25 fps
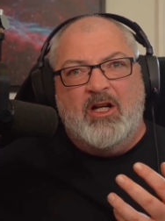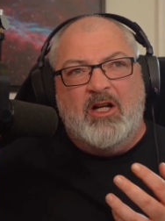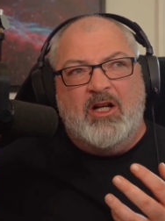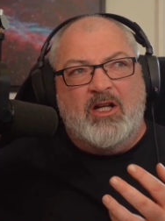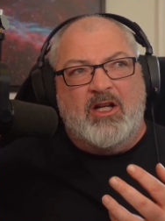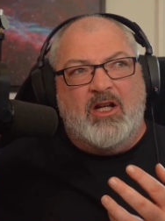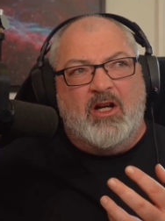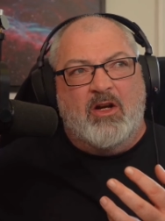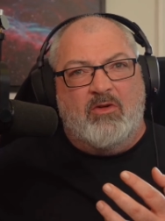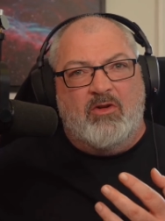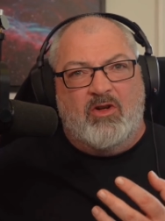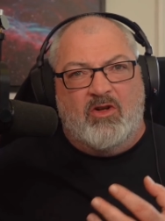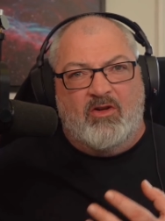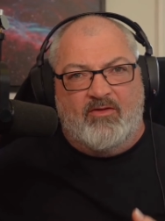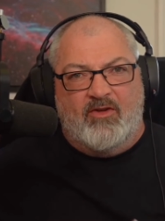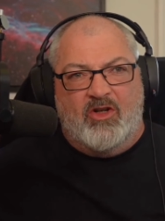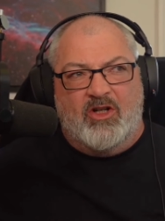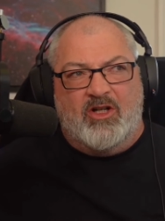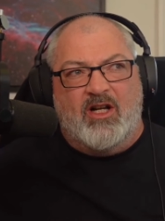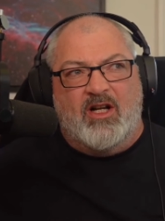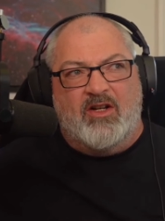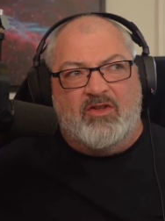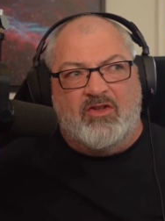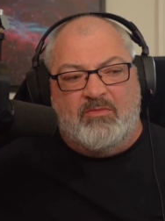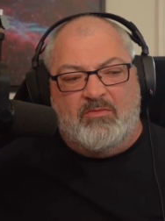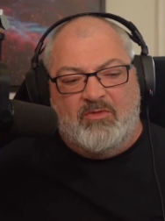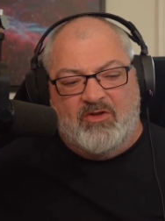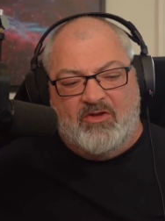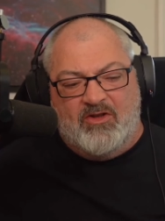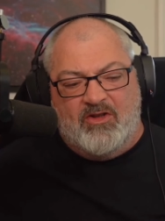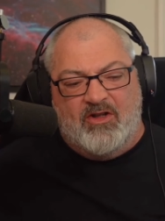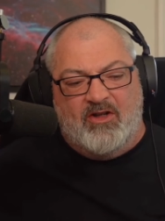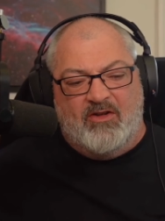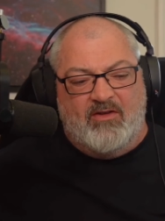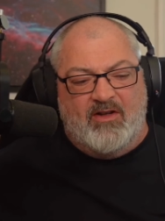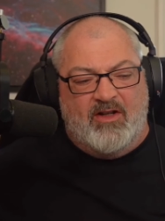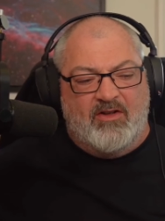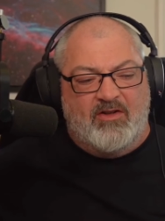you know, a lot of our customers
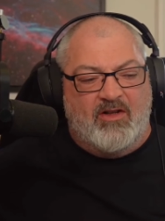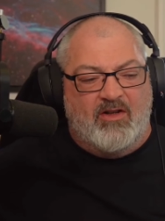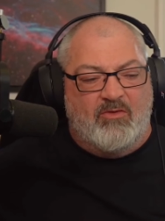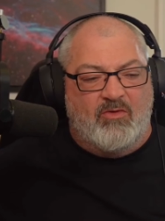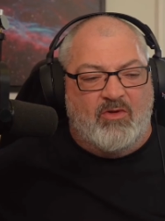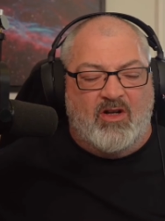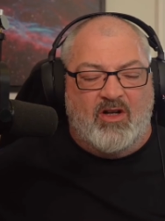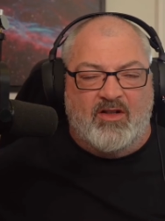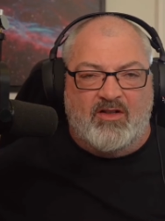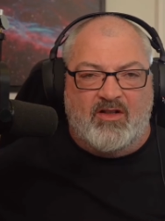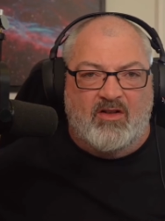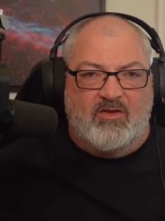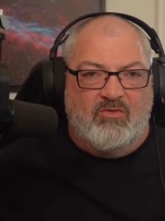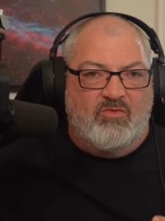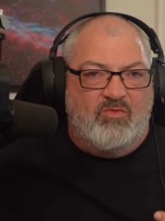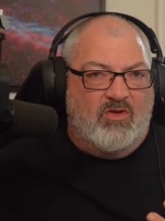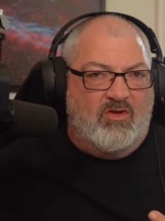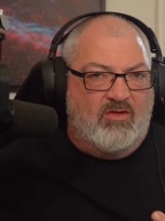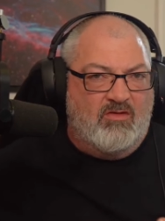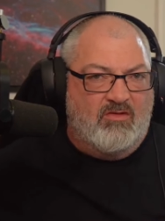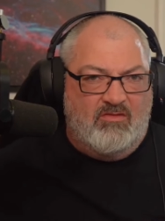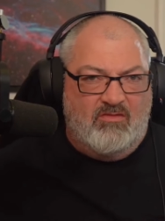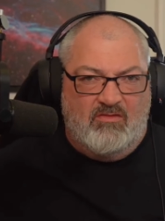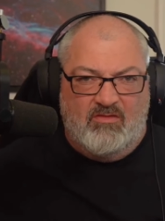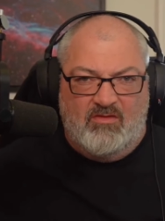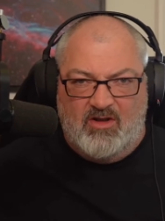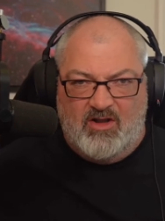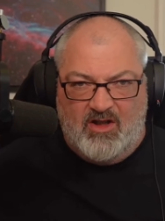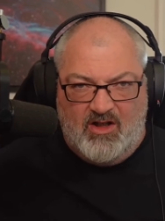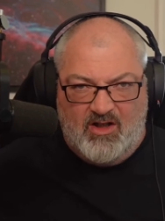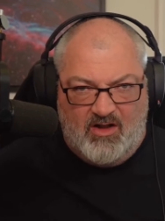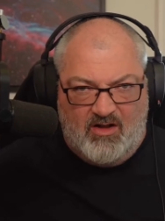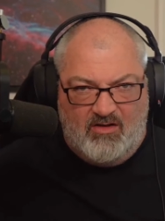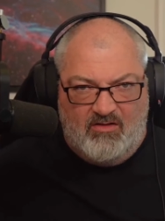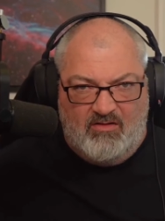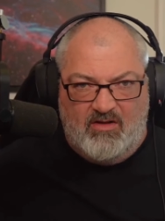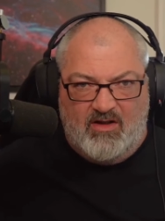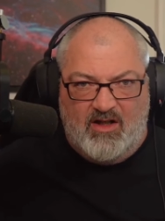turn around and say, well, I don't want, you
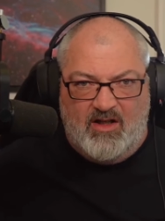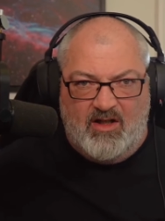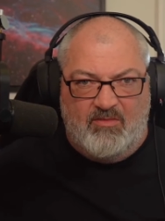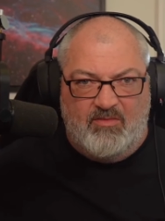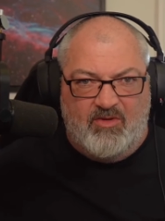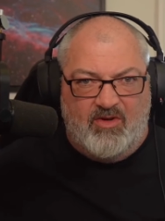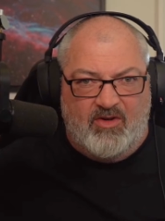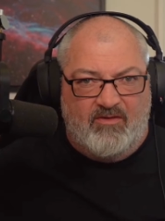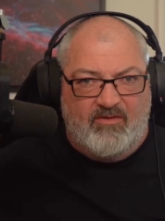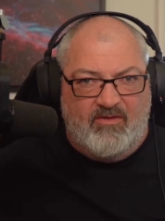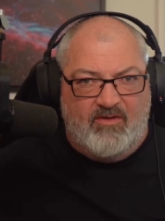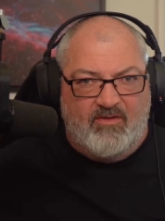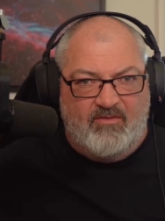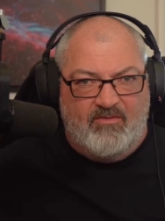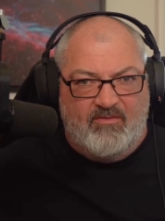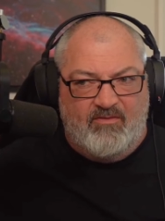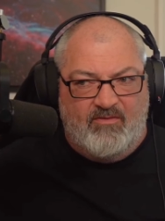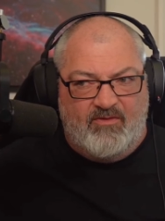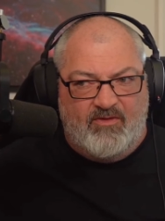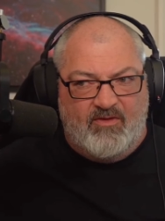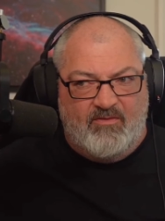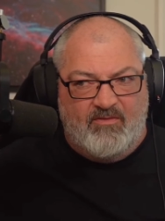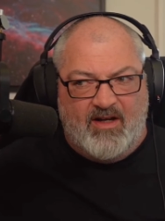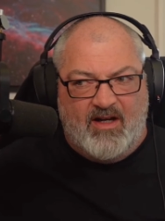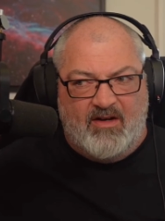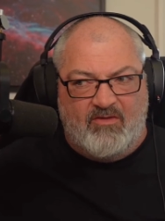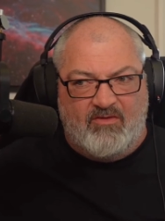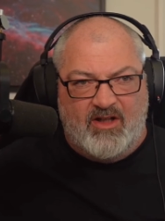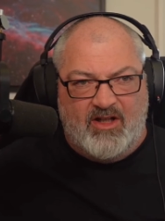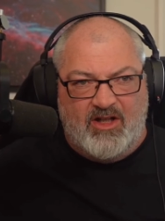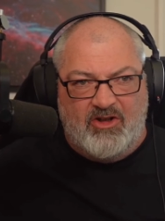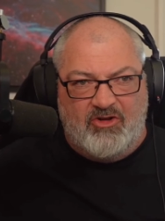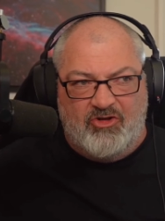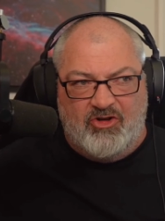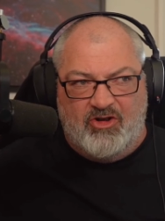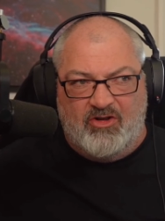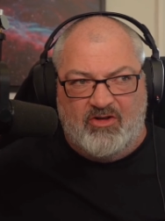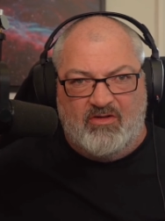know, anybody from from that
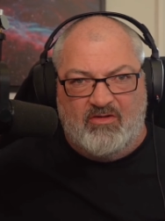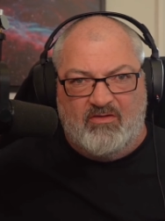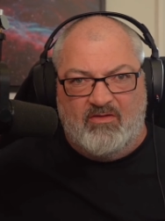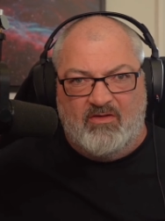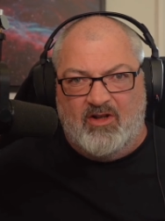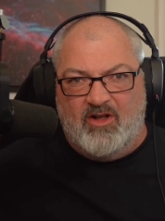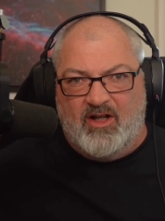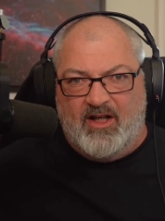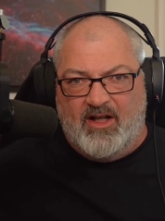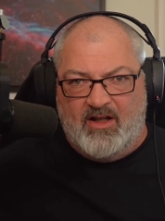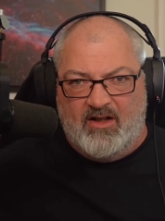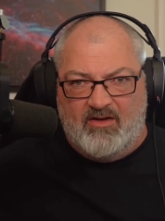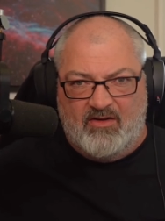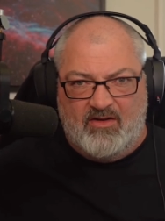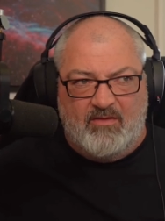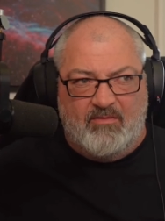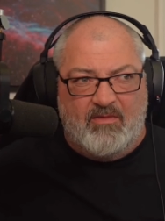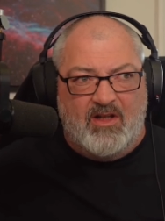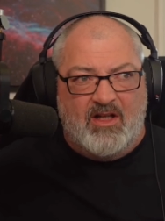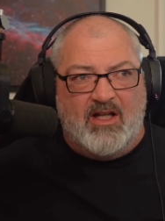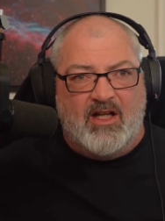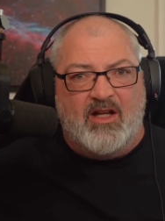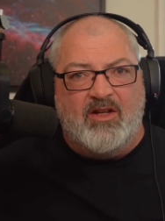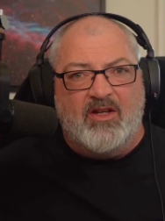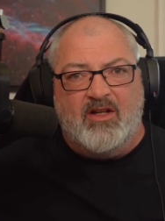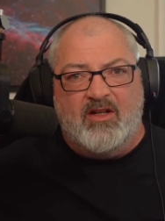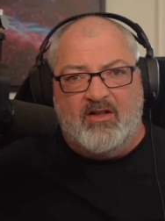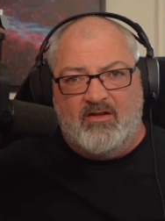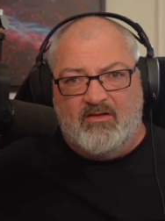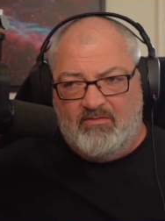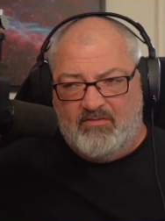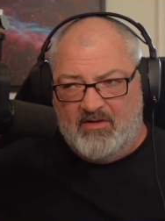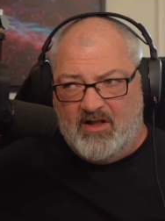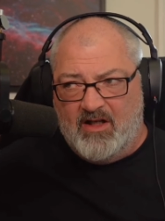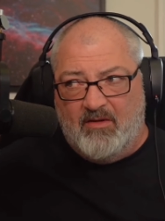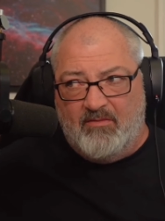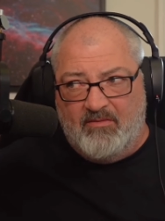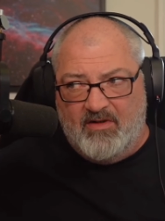region like some of the other
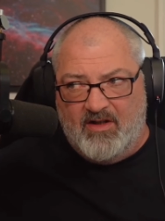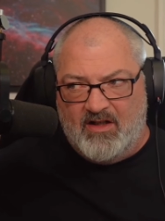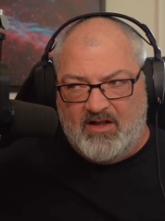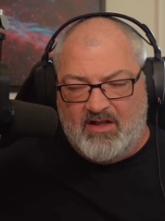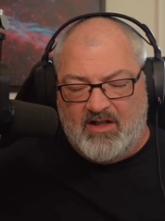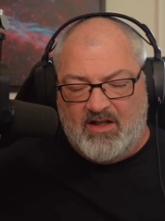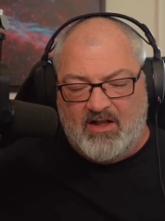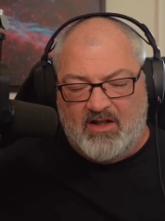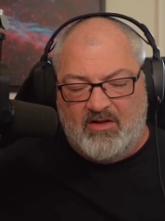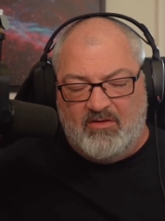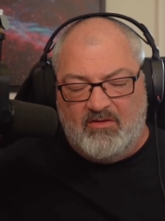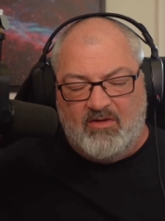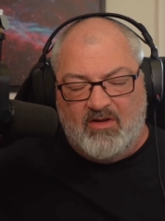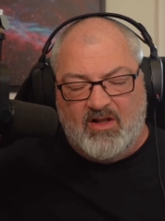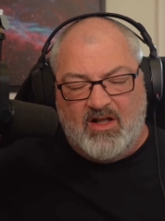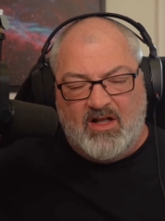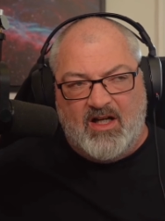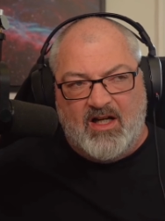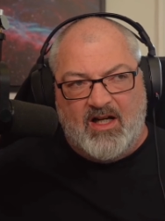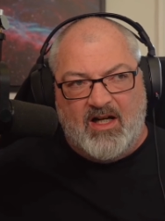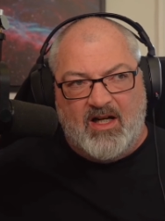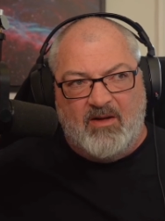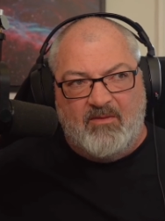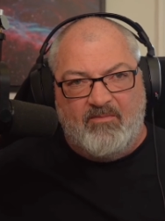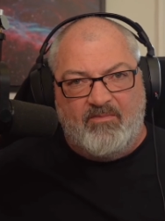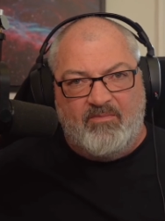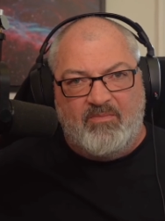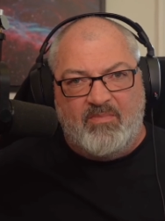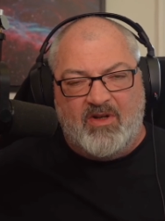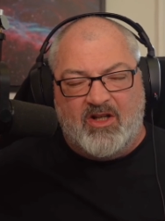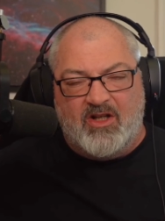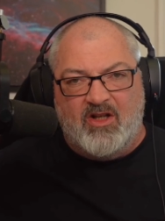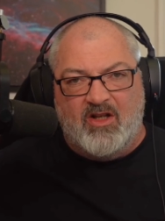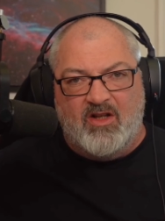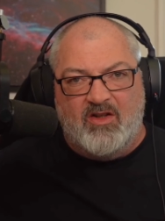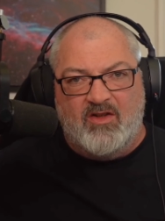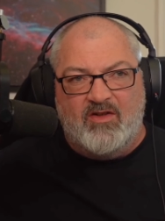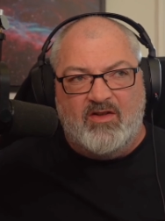companies do um,
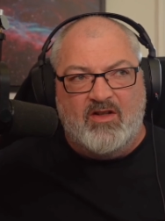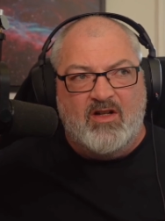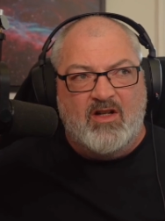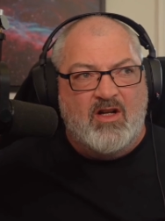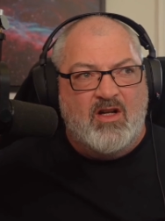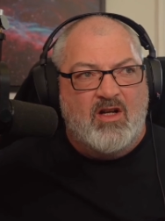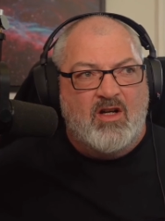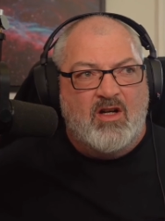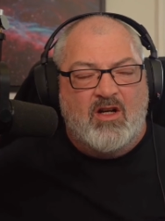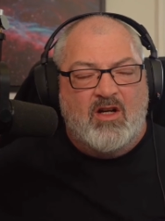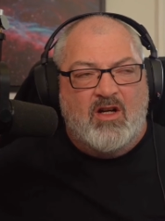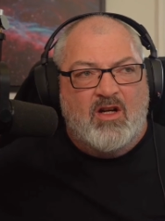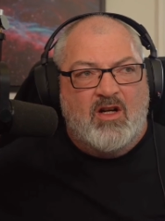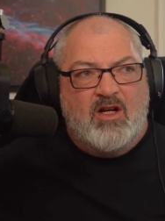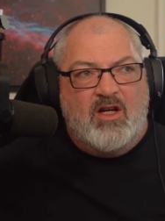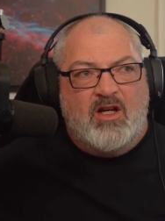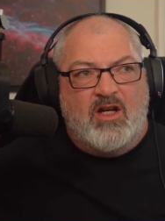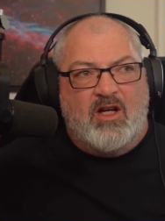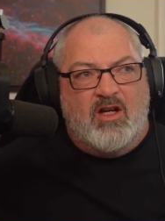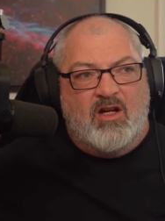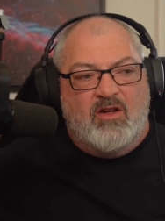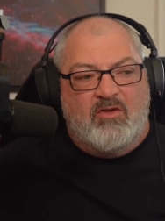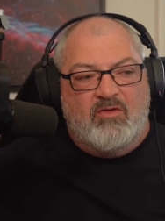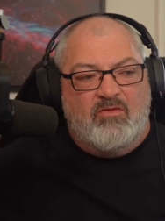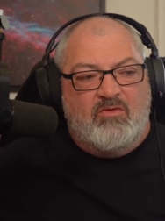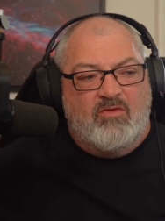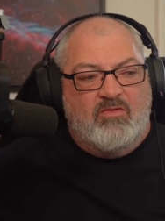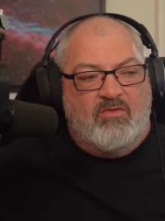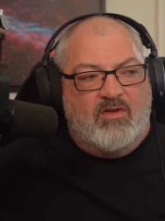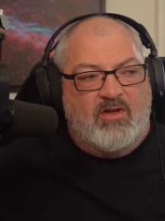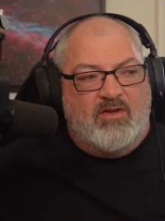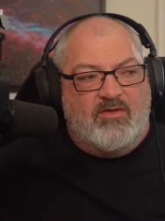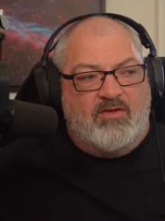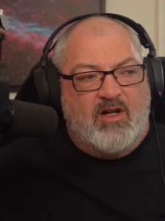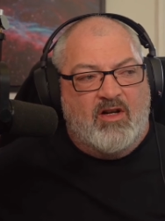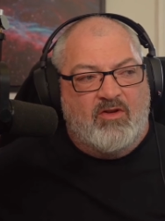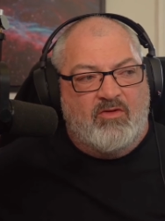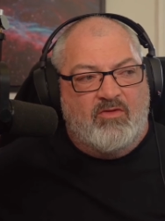because, you know,
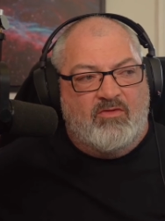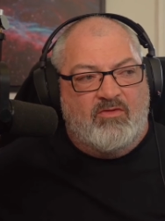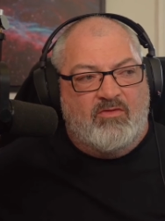there's no